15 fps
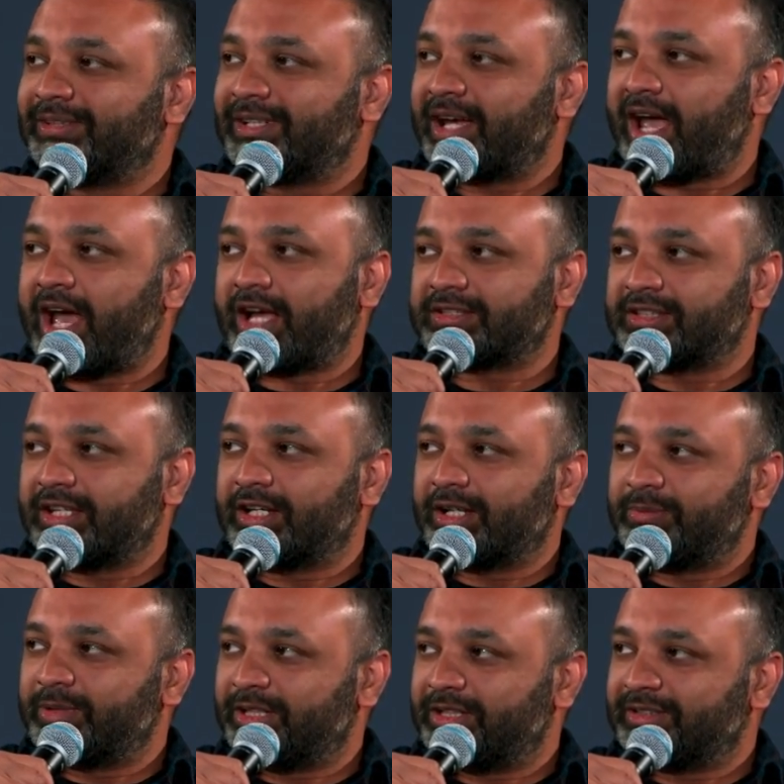As they
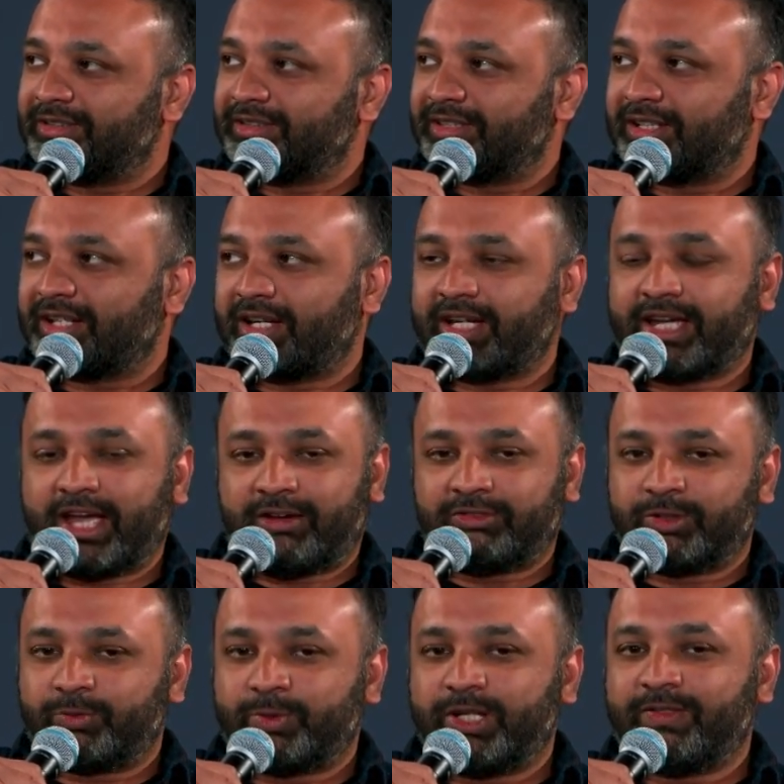come in, I have
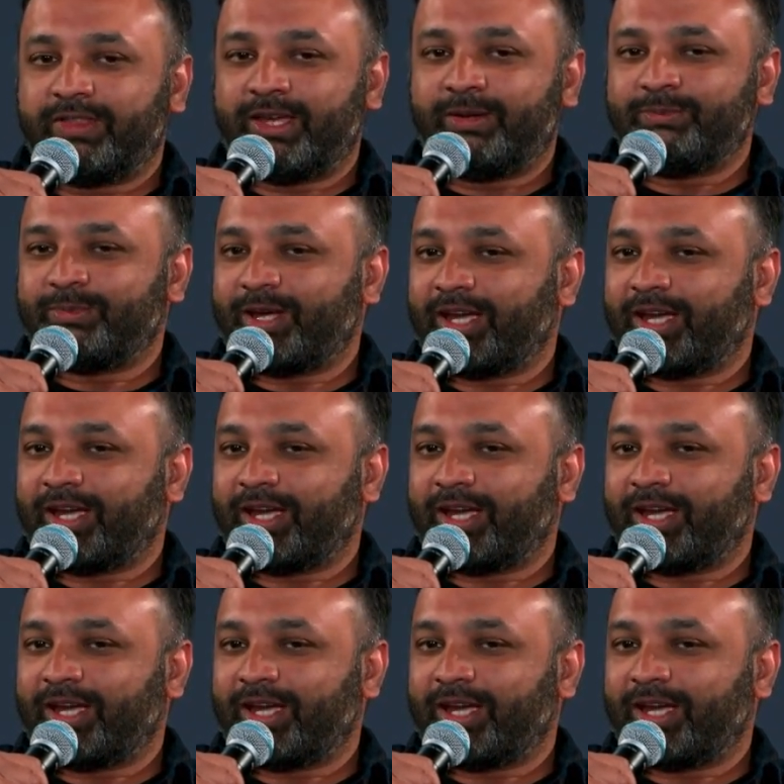to read them,